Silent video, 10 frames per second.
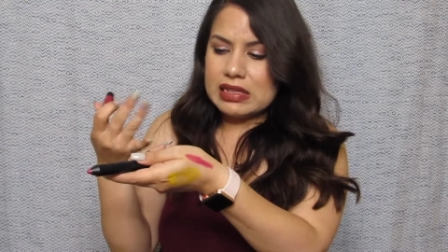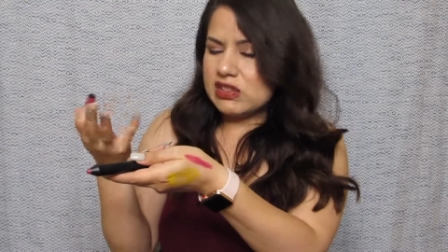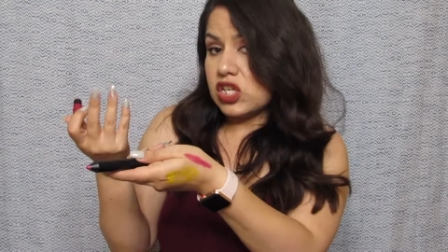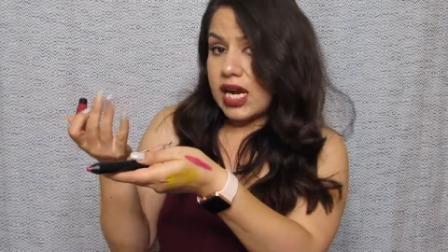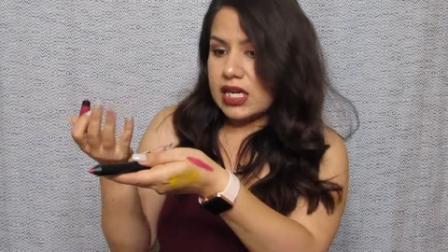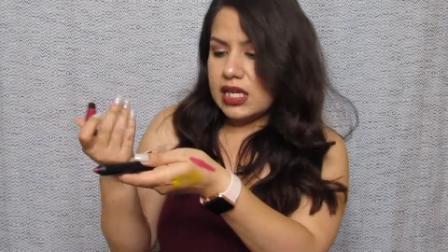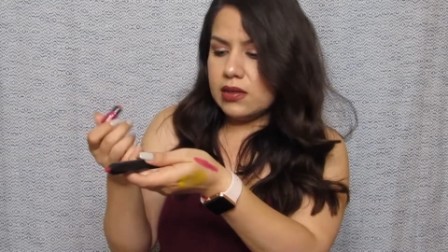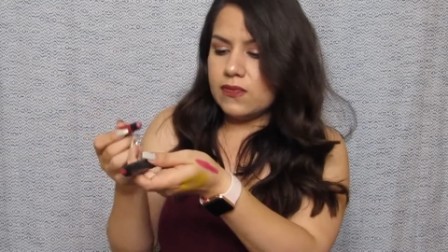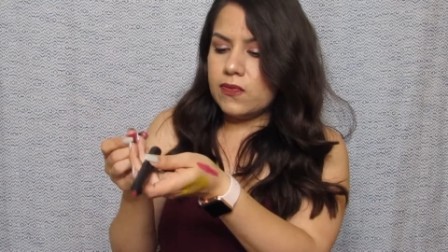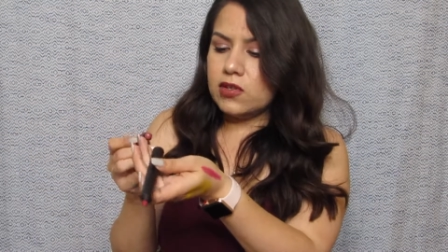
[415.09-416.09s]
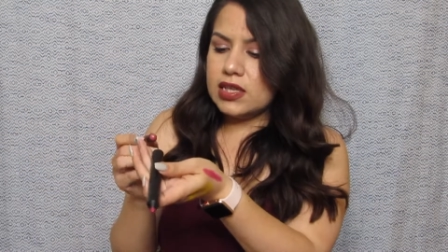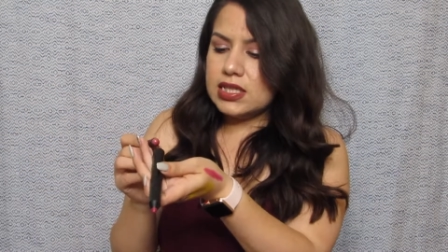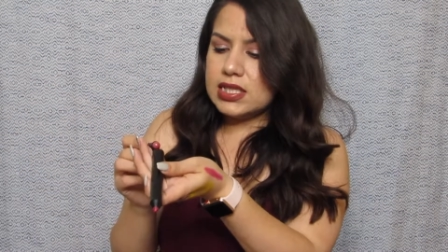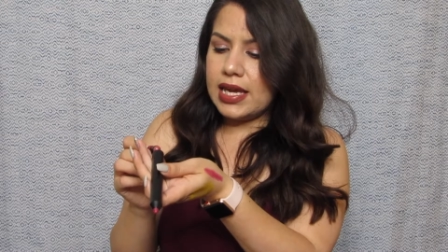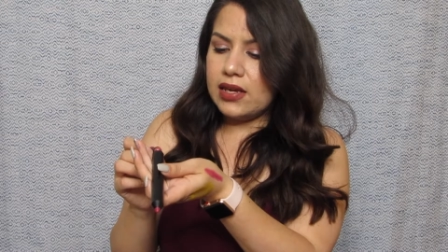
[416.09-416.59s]
shiny for the
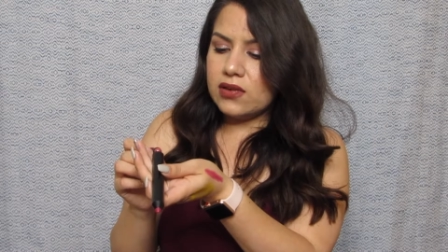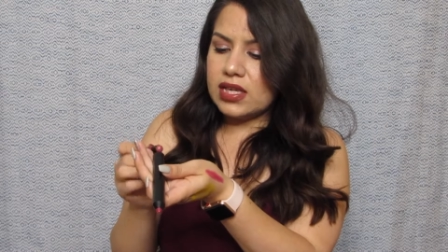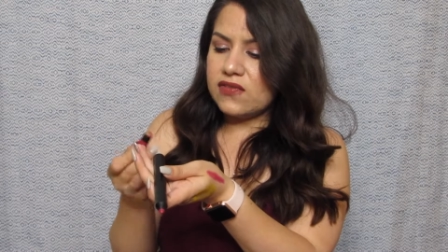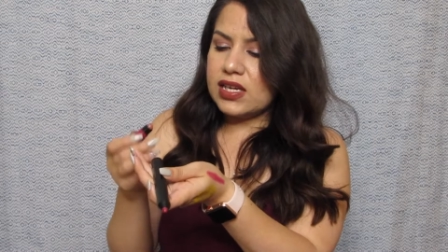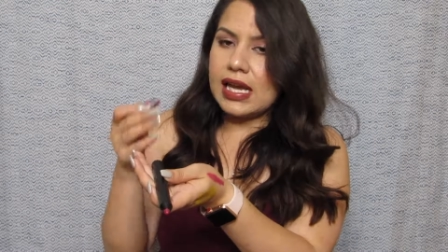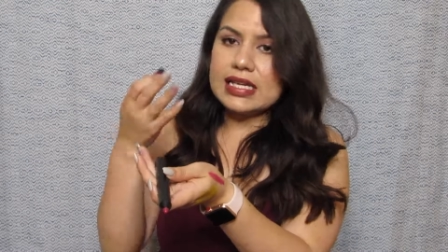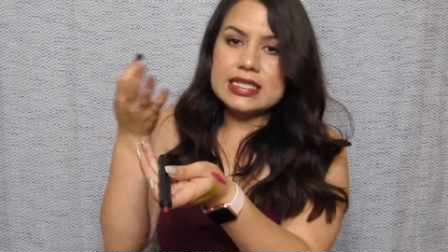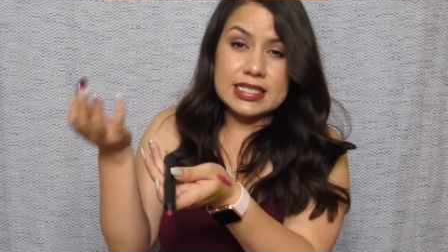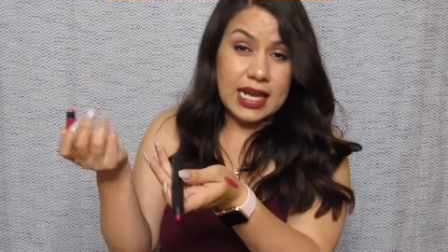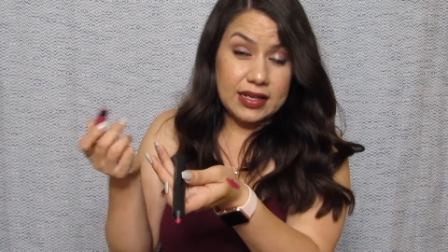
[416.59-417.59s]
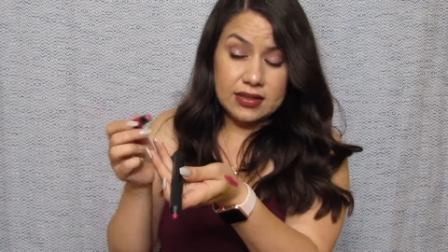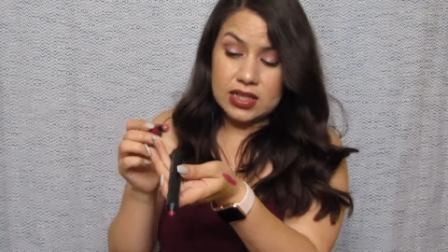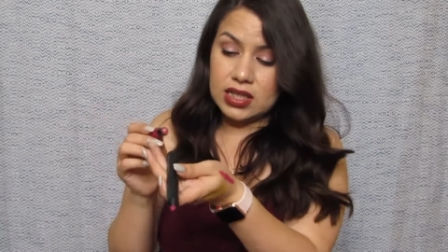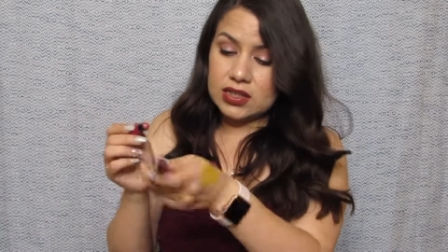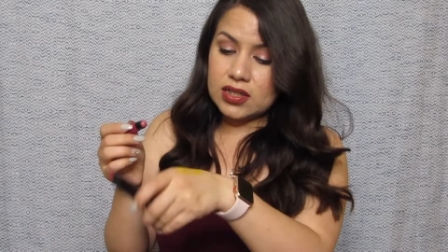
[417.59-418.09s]
day or give it like a satin
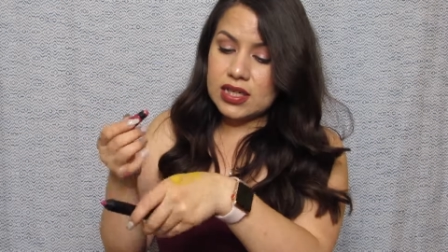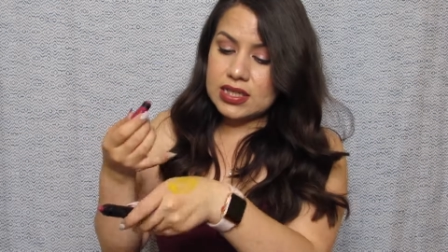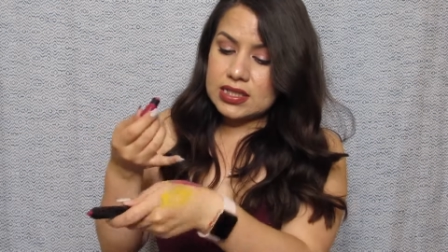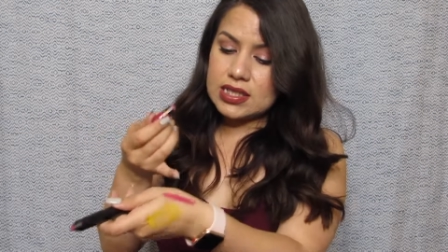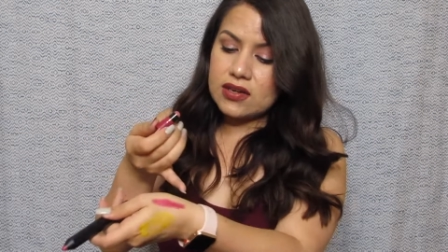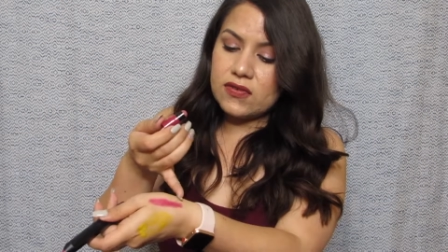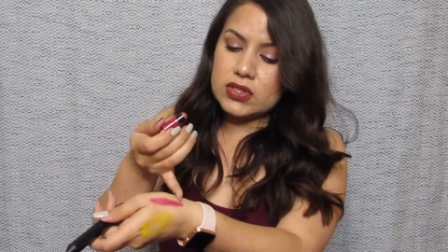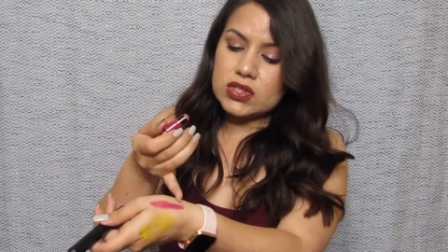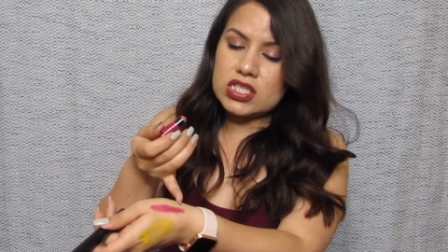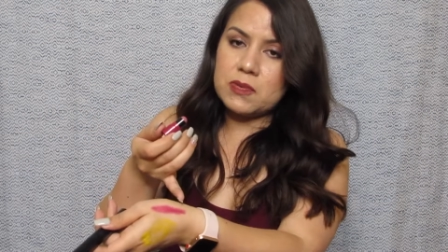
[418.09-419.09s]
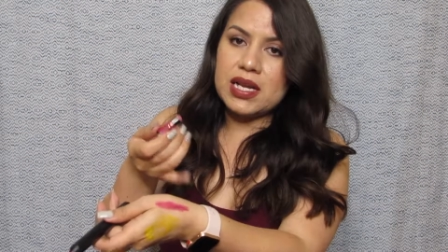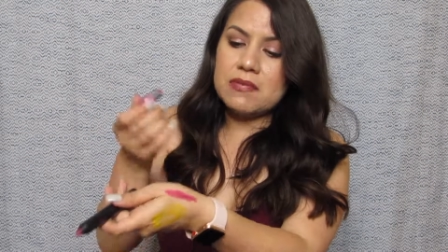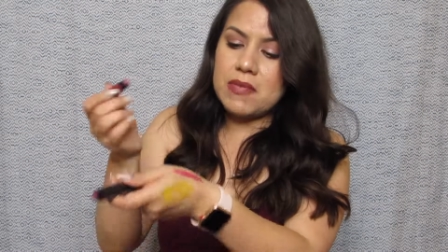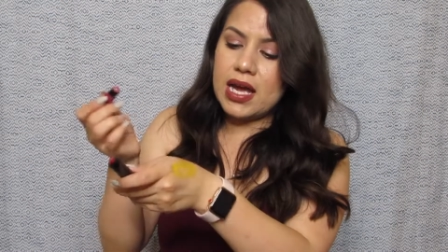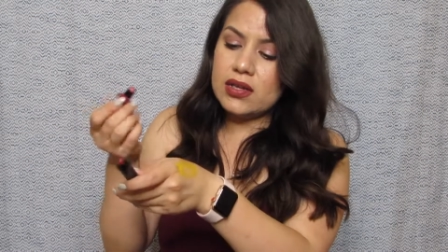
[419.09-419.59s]
color instead of a just
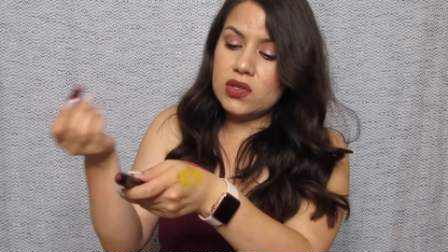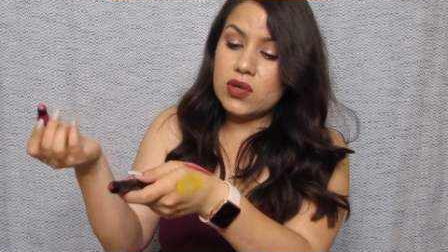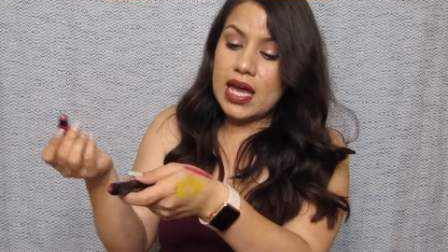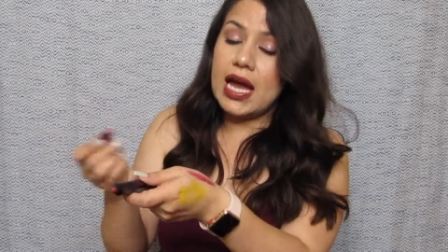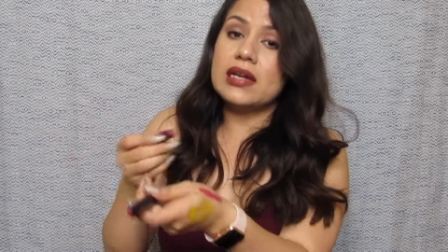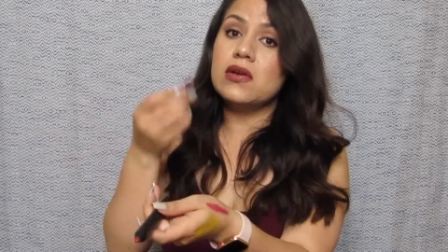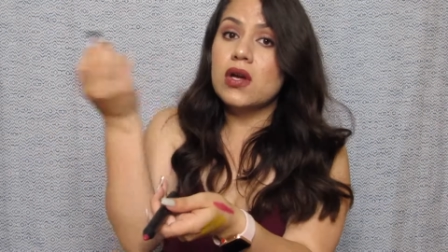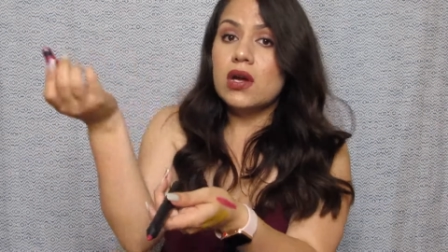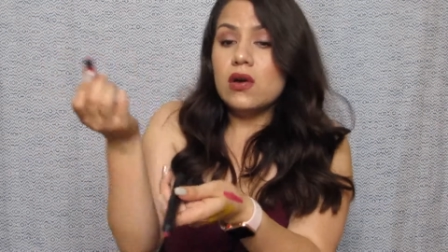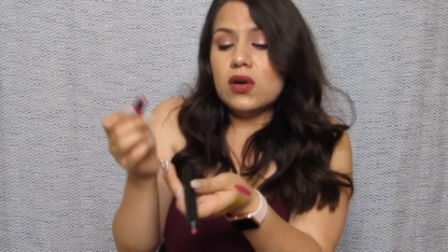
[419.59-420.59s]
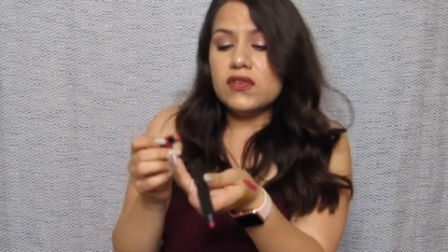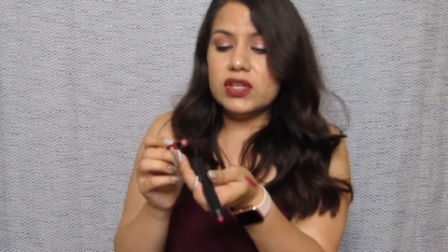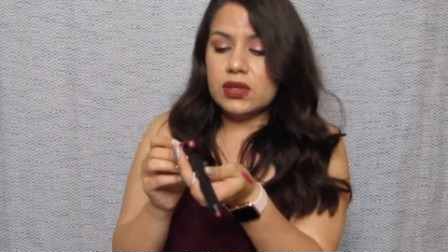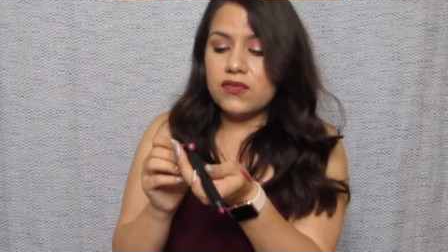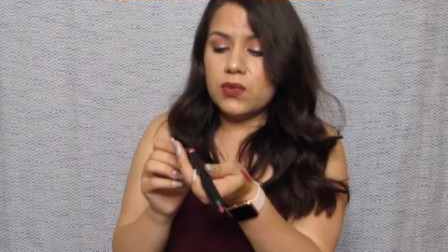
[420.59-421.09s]
plain matte, you can. Or if
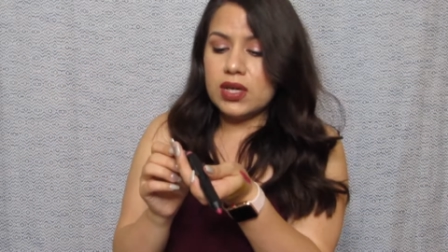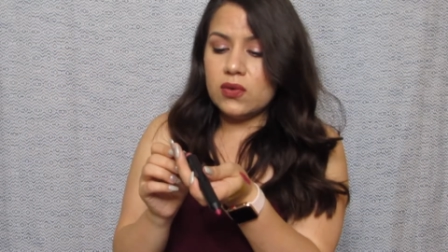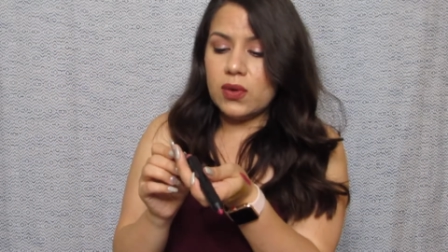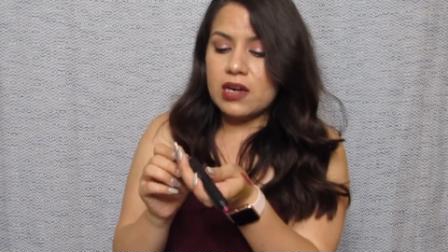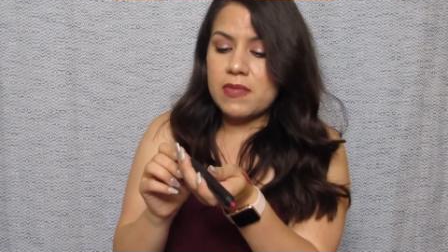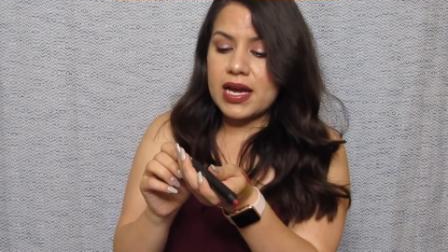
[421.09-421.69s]
you, if you want to wear it